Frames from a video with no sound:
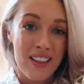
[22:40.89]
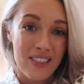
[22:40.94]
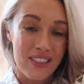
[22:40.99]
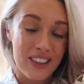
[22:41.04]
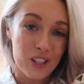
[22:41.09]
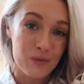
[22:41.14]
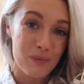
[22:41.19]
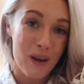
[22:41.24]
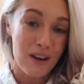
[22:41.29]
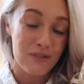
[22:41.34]

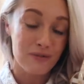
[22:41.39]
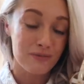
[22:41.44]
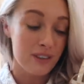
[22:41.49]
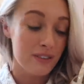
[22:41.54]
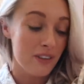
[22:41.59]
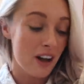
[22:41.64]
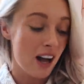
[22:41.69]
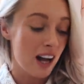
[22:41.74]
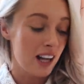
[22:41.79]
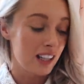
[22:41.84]
This pair from
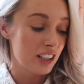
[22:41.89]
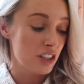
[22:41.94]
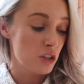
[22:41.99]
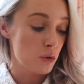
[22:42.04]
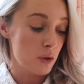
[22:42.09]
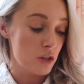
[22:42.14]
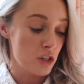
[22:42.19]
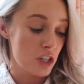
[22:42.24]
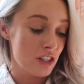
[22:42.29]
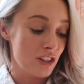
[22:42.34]
River
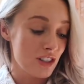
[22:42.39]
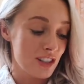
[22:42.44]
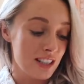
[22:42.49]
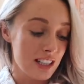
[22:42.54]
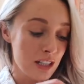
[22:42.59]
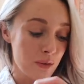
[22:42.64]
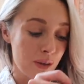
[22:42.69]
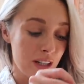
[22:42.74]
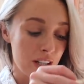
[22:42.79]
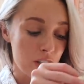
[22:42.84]
Island, which
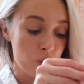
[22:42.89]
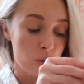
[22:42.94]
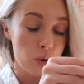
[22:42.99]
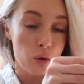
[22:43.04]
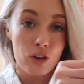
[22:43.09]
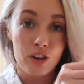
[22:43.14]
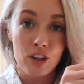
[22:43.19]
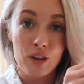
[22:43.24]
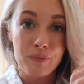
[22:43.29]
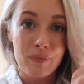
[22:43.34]
instantly when I
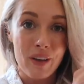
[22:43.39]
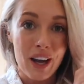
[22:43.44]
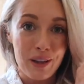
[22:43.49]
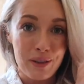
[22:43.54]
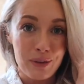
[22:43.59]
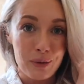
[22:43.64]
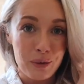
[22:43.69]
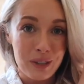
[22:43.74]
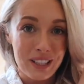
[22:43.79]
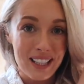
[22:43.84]
saw them I
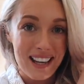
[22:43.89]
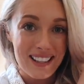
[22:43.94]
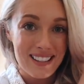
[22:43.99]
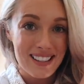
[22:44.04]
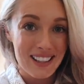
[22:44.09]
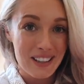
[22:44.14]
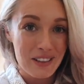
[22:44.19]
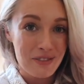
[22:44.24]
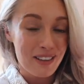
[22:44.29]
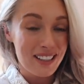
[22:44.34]
thought, yes,
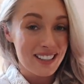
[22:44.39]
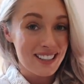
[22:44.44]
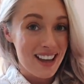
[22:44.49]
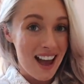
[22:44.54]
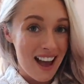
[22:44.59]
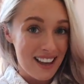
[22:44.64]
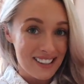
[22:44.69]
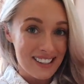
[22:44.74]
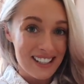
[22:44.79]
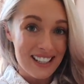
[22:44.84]
they are a
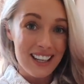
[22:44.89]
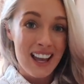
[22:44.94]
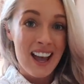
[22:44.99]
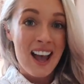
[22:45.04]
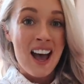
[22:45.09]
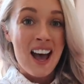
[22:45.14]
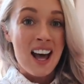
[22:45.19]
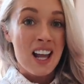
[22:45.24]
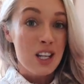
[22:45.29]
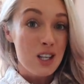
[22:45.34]
fantastic
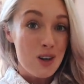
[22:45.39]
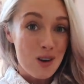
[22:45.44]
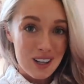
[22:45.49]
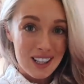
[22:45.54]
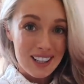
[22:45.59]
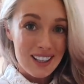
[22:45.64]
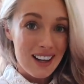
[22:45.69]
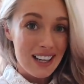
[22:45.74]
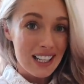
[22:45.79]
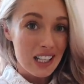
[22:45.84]

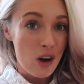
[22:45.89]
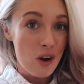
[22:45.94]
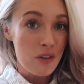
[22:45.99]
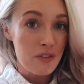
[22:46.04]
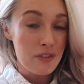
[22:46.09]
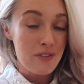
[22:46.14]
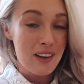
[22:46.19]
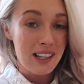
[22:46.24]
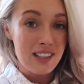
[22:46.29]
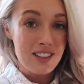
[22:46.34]
look-alike of
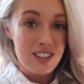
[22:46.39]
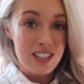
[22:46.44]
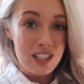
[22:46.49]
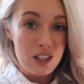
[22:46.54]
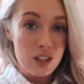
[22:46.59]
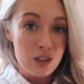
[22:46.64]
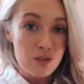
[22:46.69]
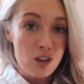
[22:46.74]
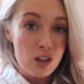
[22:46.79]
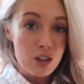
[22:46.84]
the
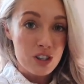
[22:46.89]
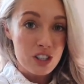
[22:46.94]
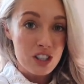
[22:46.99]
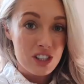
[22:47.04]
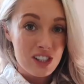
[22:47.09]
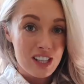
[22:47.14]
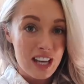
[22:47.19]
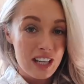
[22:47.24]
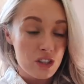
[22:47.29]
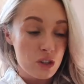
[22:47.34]
Valentino
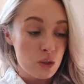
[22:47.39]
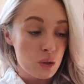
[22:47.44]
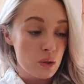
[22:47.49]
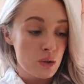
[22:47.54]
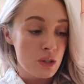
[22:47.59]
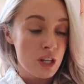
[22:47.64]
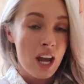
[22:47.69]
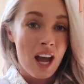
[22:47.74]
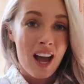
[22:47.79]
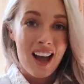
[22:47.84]
Rockstud
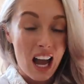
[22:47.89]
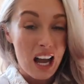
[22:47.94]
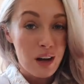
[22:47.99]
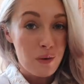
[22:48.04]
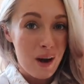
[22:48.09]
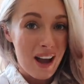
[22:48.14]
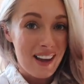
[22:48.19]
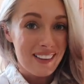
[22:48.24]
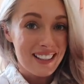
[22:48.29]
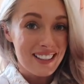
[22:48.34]
sandals. I
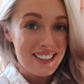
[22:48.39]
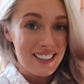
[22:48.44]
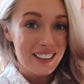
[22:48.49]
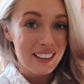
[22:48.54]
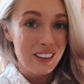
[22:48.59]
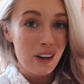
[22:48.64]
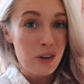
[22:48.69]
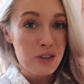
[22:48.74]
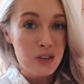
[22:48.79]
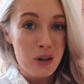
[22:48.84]
wear these a
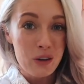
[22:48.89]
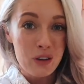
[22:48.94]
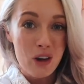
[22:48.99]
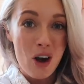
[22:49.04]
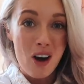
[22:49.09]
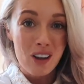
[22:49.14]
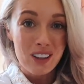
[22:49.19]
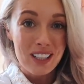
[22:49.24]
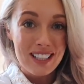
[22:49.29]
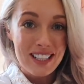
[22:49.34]
lot on
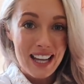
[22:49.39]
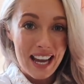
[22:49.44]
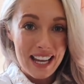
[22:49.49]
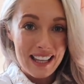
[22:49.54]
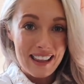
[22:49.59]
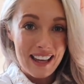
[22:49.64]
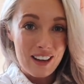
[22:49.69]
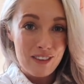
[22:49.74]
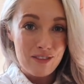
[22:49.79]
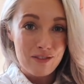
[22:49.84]
holiday.
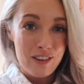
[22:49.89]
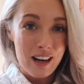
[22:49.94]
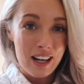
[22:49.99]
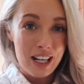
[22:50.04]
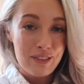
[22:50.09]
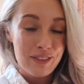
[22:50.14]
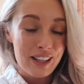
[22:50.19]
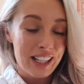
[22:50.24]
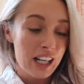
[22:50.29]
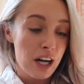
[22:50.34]
They are
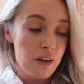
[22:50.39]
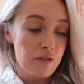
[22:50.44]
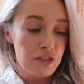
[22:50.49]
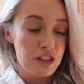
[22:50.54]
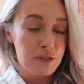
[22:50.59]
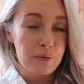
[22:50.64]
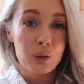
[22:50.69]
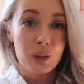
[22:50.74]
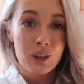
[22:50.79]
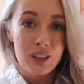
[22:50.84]
very
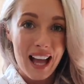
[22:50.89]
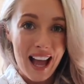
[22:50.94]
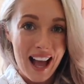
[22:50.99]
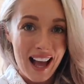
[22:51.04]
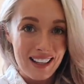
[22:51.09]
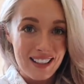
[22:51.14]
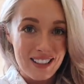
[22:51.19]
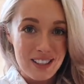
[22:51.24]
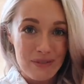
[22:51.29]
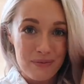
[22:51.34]
comfortable
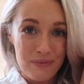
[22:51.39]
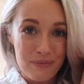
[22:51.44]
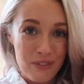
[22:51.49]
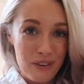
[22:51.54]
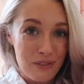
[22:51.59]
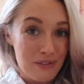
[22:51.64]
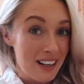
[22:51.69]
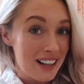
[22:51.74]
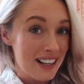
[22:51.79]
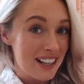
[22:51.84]
and
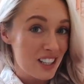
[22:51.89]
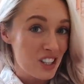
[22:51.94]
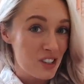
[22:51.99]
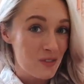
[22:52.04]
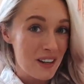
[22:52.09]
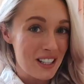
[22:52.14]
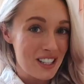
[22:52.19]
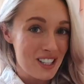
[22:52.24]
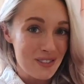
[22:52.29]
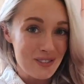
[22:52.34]
very
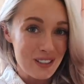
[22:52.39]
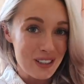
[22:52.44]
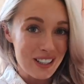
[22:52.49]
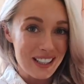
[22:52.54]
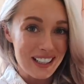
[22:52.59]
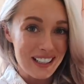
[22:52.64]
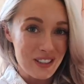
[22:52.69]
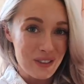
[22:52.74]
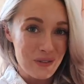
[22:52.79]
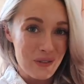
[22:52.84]
expensive
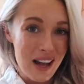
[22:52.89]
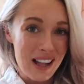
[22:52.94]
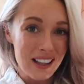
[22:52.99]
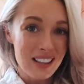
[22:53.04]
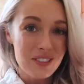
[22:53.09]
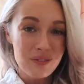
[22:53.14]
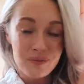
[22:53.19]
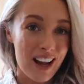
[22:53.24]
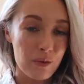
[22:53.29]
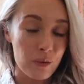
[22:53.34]
looking as
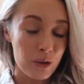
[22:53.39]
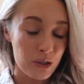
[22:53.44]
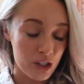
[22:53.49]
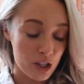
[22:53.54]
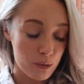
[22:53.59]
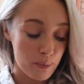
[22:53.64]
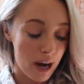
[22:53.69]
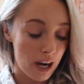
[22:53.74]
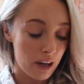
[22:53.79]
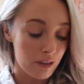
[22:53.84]
well. I
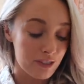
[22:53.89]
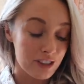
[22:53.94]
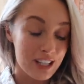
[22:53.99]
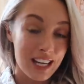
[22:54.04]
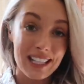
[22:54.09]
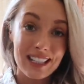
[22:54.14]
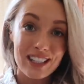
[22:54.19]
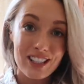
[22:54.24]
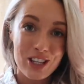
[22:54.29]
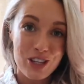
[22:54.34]
wanted a pair of
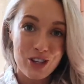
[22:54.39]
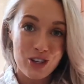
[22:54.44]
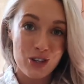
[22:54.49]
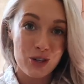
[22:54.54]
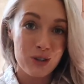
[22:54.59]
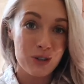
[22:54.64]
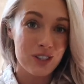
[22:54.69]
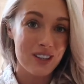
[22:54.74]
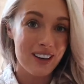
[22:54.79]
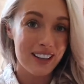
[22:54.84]
dainty
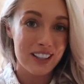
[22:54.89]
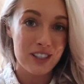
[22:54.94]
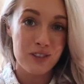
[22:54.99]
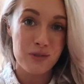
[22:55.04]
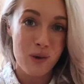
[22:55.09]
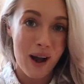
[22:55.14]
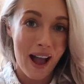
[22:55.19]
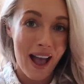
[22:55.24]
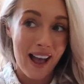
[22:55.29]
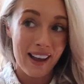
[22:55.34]
shoes that I
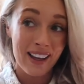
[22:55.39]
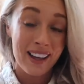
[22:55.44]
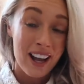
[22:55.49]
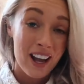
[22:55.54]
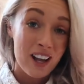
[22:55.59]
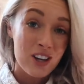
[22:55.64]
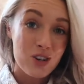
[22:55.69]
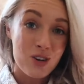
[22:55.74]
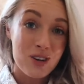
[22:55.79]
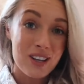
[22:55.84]
could wear
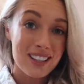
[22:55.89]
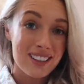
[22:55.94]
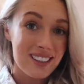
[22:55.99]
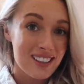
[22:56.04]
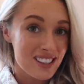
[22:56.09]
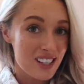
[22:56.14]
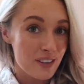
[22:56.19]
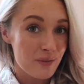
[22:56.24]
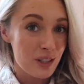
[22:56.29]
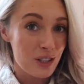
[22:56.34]
during the
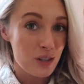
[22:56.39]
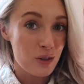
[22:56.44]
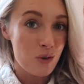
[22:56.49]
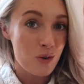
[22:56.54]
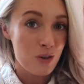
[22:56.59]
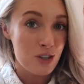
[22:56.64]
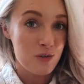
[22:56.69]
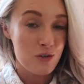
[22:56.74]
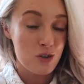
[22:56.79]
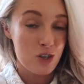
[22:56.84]
summer to
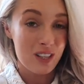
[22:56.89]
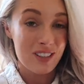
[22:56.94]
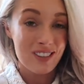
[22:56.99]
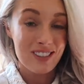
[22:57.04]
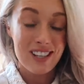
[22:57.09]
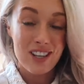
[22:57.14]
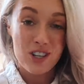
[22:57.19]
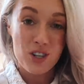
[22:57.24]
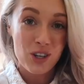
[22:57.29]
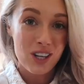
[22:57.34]
autumn
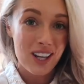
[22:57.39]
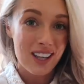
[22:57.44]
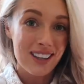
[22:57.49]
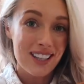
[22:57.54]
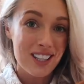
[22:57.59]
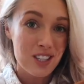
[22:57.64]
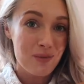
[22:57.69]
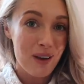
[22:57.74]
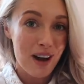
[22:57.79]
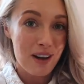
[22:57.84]
transition, and
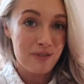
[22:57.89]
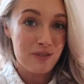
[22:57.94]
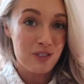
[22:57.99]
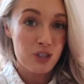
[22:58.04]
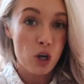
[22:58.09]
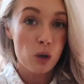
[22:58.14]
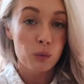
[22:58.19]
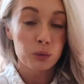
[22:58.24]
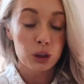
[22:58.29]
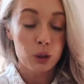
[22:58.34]
this pair from
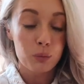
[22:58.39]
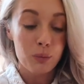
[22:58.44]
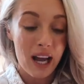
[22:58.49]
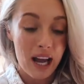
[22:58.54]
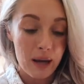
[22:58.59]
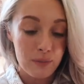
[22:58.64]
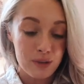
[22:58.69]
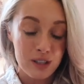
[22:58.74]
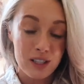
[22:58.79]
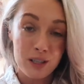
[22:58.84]
Topshop were
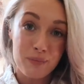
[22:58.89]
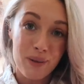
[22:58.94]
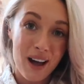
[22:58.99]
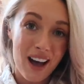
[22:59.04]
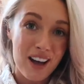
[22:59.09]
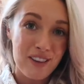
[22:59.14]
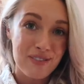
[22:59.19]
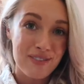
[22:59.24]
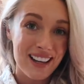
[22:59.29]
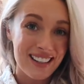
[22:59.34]
absolutely
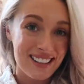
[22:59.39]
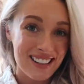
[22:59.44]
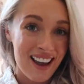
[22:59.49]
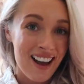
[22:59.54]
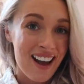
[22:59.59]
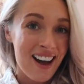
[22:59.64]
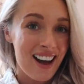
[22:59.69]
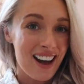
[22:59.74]
perfect.